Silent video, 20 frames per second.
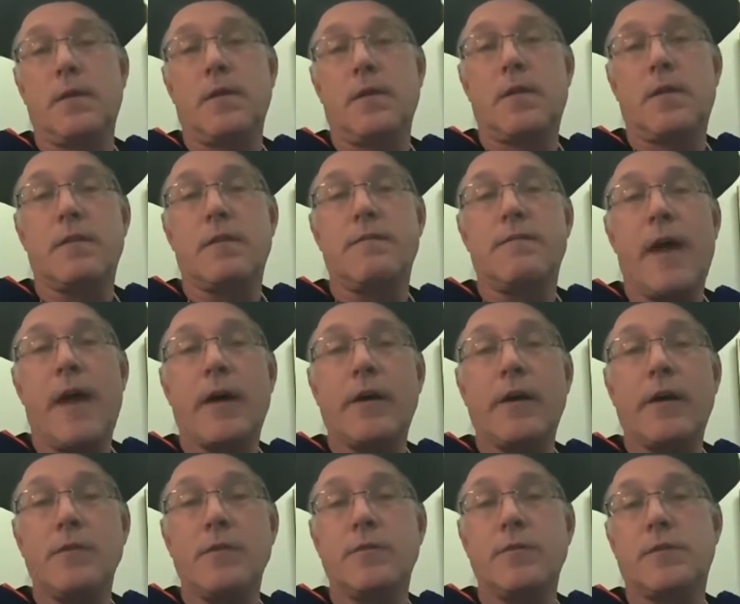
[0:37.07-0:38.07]
to the
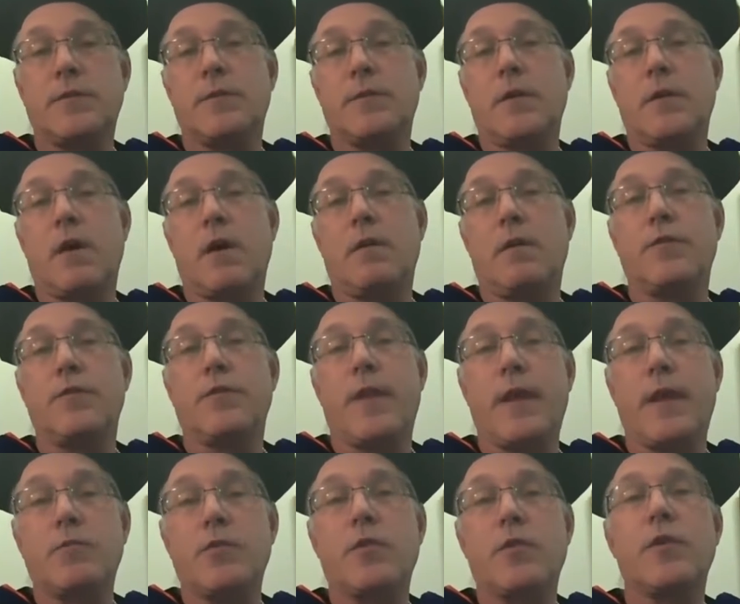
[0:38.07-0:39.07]
values of your
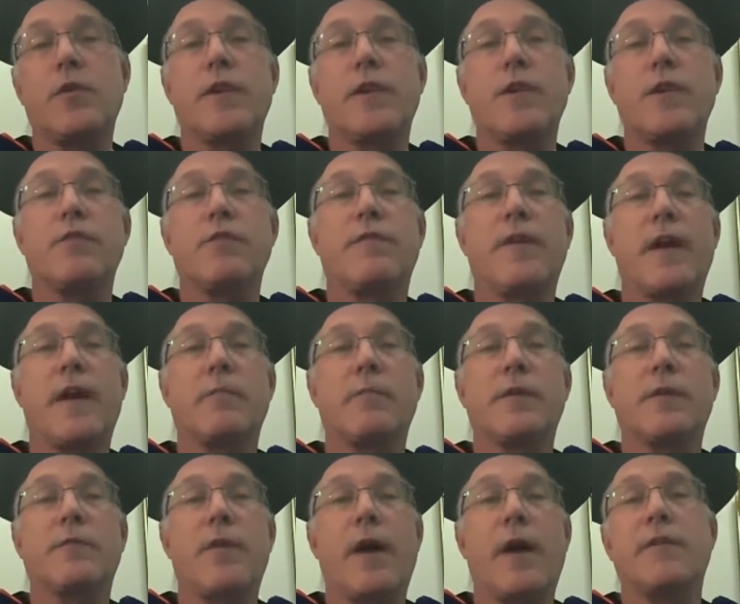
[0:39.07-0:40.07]
neighborhood and your
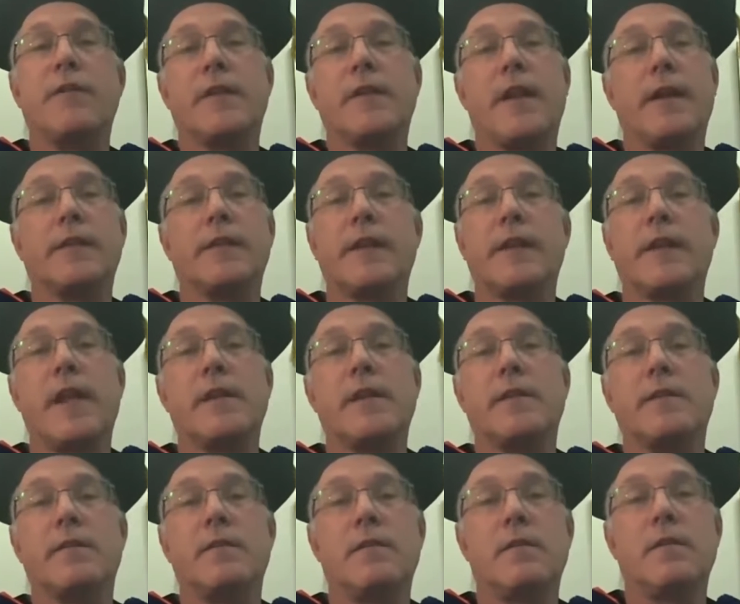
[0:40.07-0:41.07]
family rather than
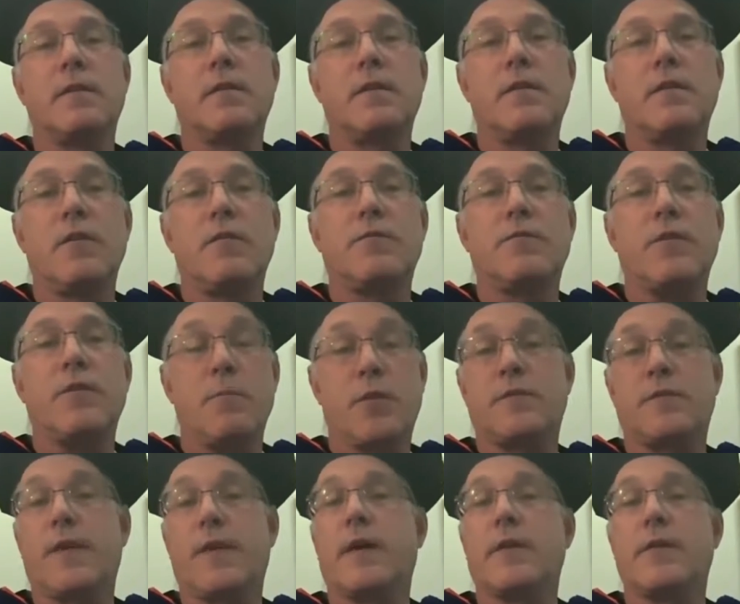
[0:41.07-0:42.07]
alienated from
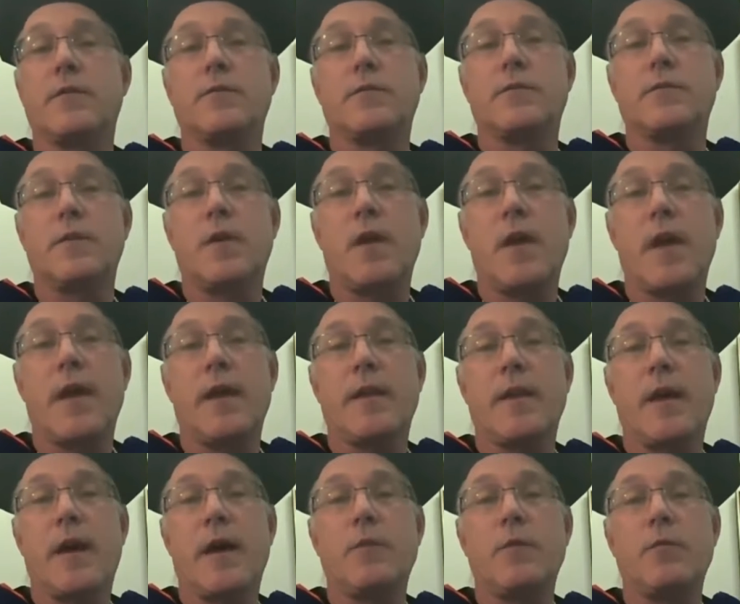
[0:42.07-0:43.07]
those values. And
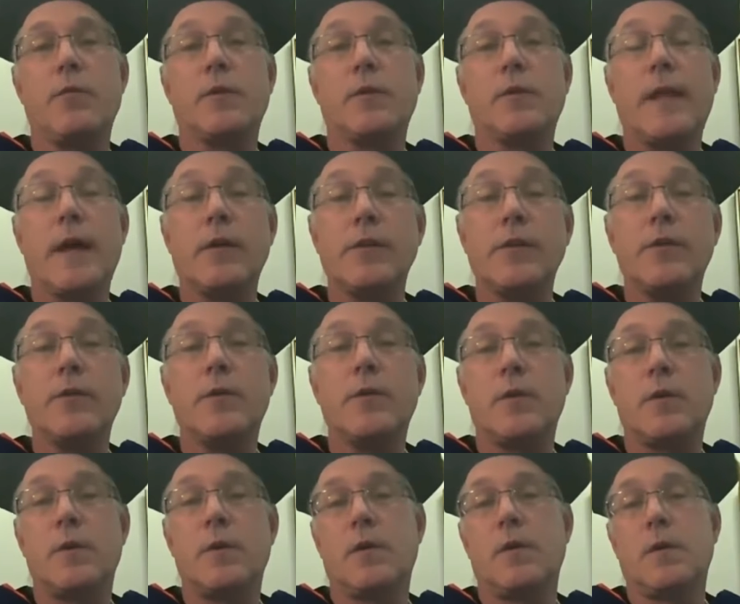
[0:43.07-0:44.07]
I will tell you
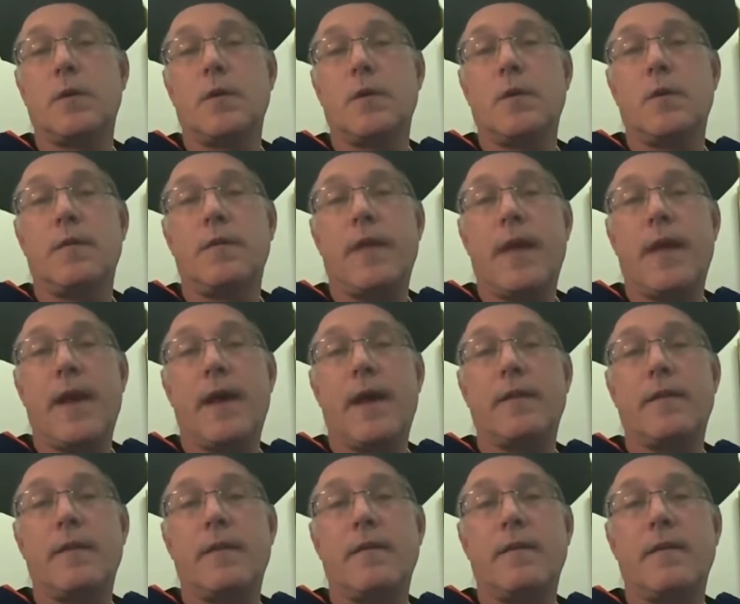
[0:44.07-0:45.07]

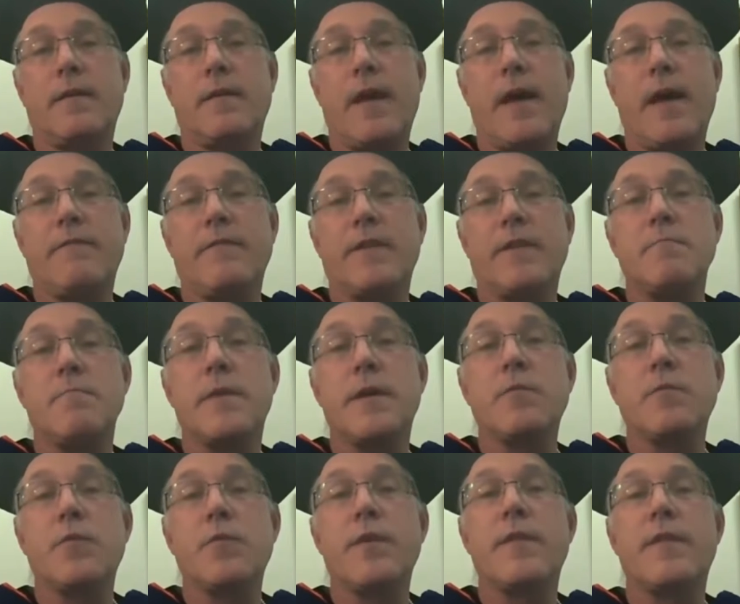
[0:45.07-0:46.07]
that having
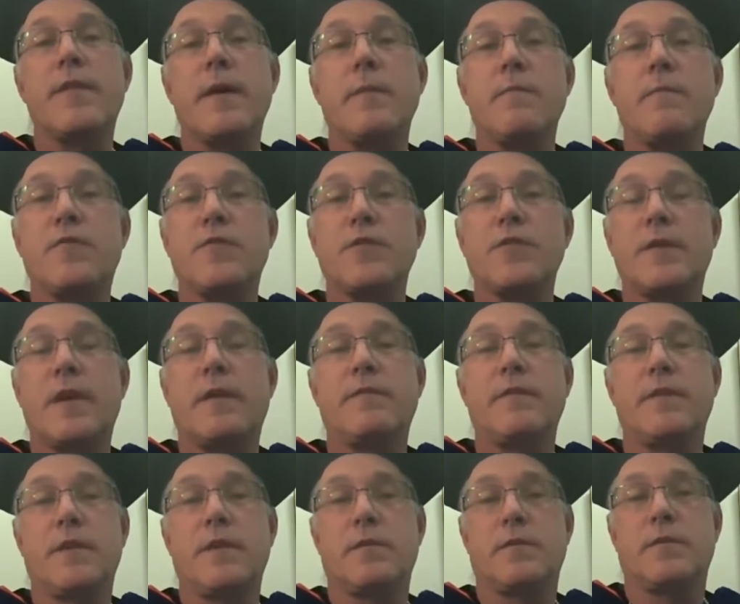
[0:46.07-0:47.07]
been with them for
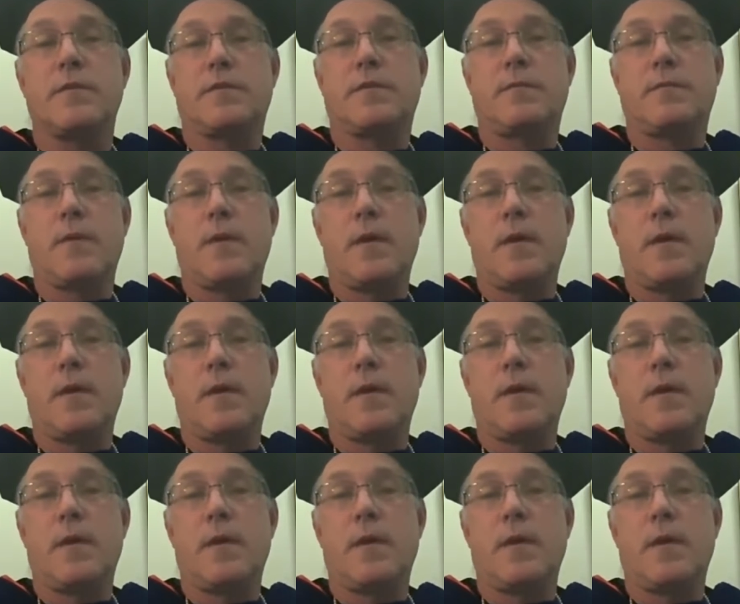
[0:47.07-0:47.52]
seven years